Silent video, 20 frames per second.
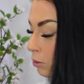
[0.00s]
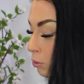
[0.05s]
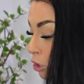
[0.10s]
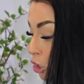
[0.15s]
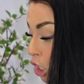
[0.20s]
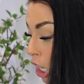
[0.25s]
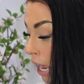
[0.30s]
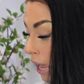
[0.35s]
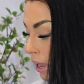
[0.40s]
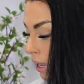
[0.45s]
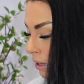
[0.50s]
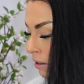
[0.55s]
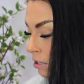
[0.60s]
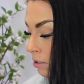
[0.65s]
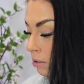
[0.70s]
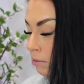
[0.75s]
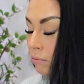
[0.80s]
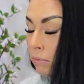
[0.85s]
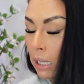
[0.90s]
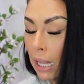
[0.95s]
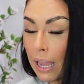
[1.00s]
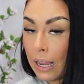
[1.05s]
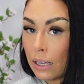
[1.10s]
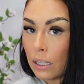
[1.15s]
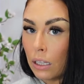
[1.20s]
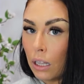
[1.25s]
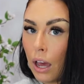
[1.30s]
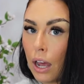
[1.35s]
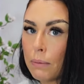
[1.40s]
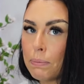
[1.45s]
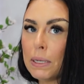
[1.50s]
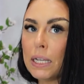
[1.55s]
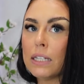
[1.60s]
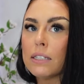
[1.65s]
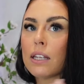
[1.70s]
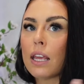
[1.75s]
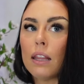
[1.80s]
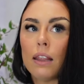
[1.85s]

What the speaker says: which I like a lot because I